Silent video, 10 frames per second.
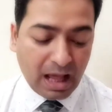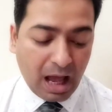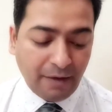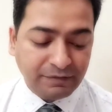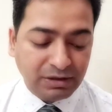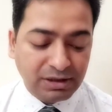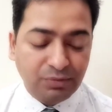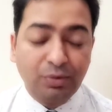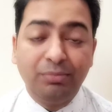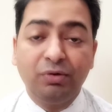After this,
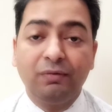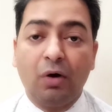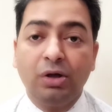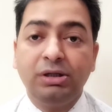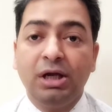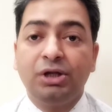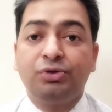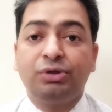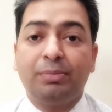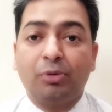we move on
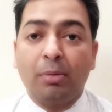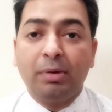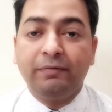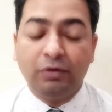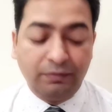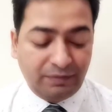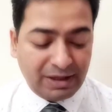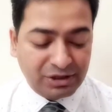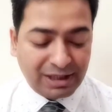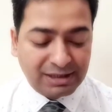to the proper
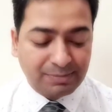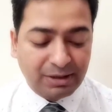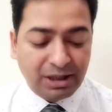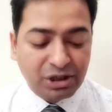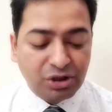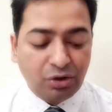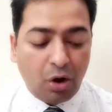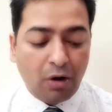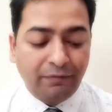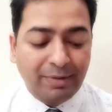full-fledged explanation
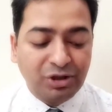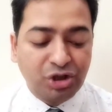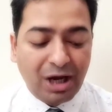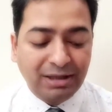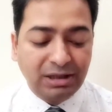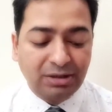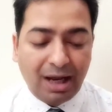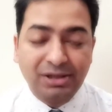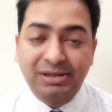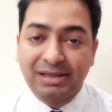of Panchayati
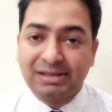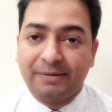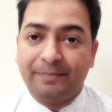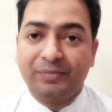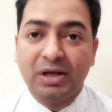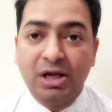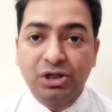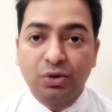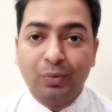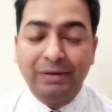Raj system.
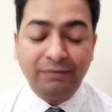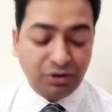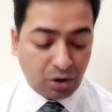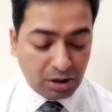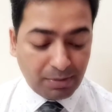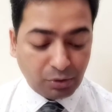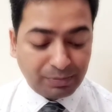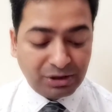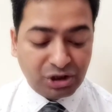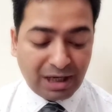So when we talk about
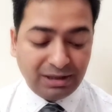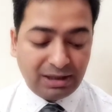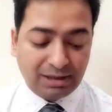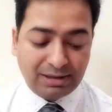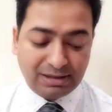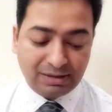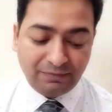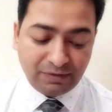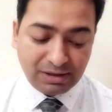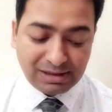Panchayati Raj system,
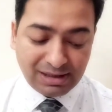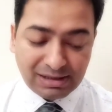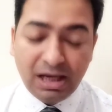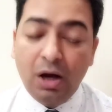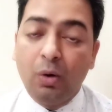first is